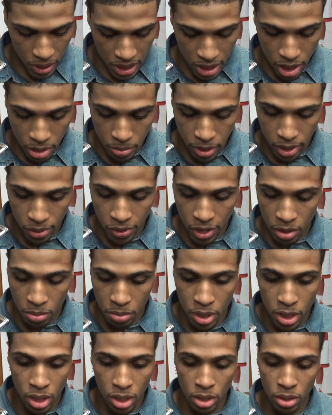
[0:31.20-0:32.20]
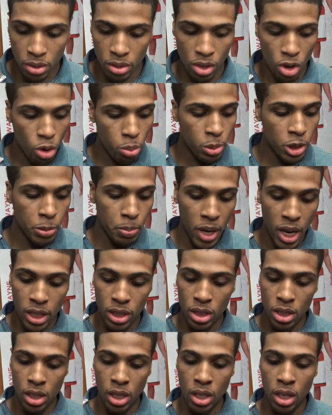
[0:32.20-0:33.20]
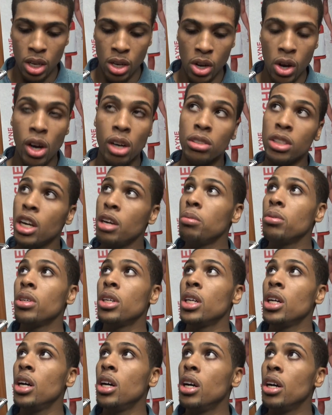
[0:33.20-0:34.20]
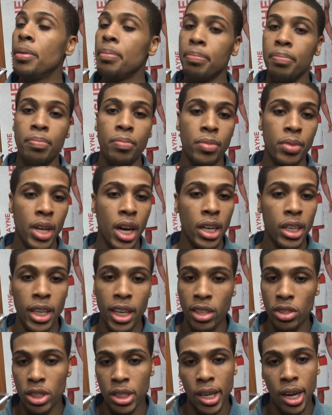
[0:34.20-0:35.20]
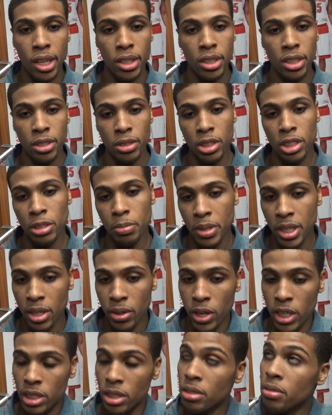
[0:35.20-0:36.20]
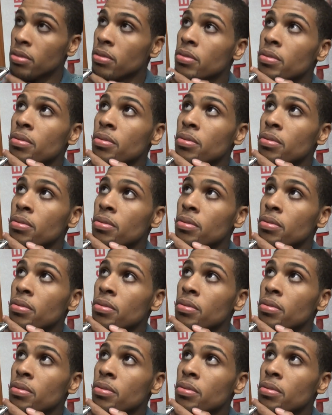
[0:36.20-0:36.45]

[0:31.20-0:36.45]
My teammates found me in open spots and, you know, I was able to knock down shots and just be aggressive.